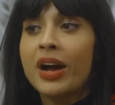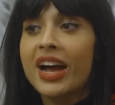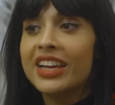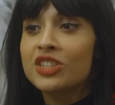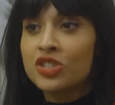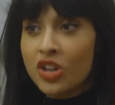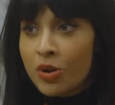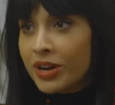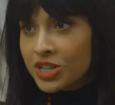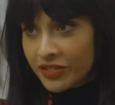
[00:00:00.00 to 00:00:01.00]
would buy so
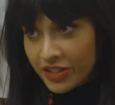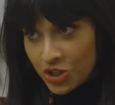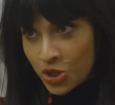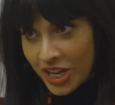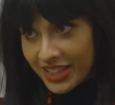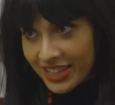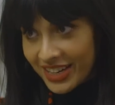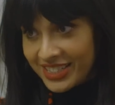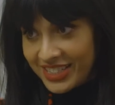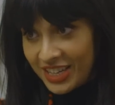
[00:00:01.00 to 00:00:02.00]
much of the shit that
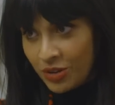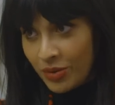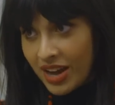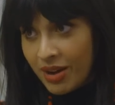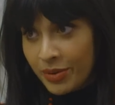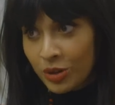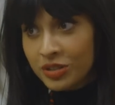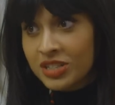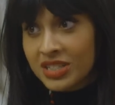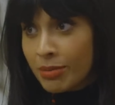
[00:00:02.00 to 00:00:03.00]
I see you wear, but
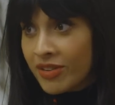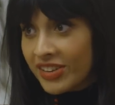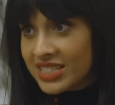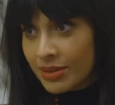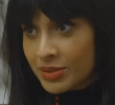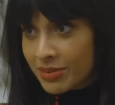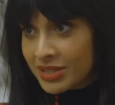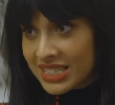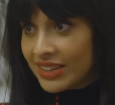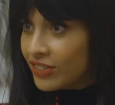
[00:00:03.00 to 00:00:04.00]
also some of it sometimes
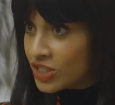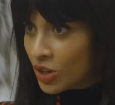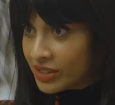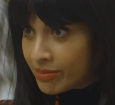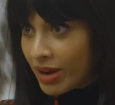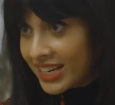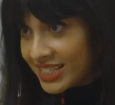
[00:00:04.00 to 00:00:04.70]
isn't even sold in my